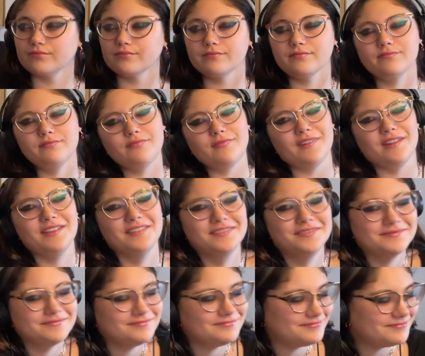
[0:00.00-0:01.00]

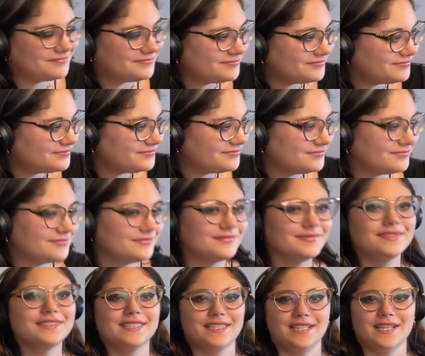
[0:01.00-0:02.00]

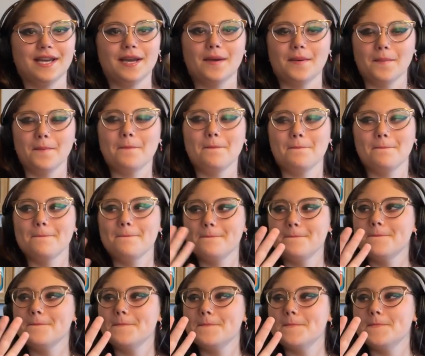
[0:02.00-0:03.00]

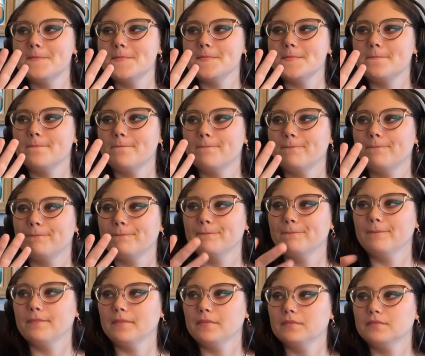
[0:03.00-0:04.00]

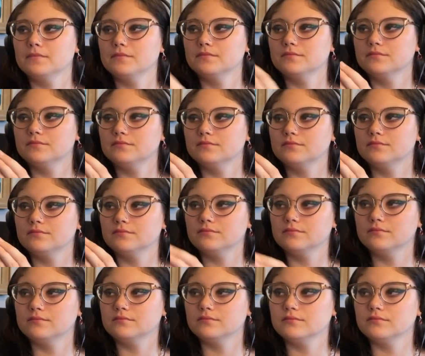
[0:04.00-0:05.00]

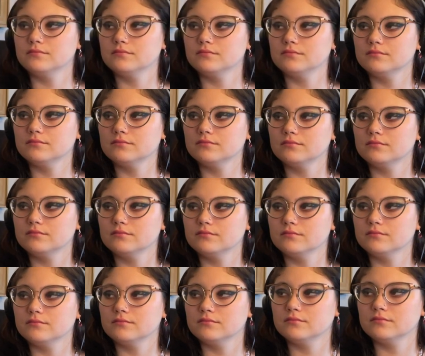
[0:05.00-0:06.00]

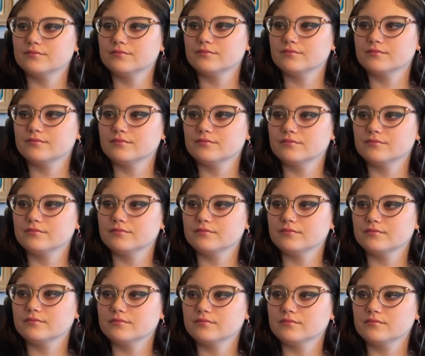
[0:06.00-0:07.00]

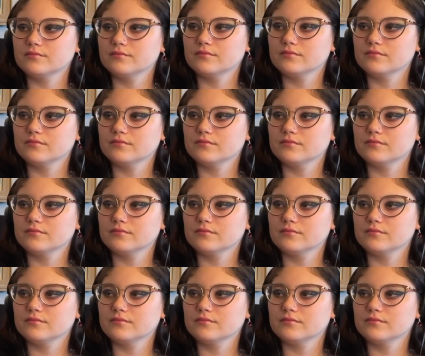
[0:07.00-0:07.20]
The person shown says nothing.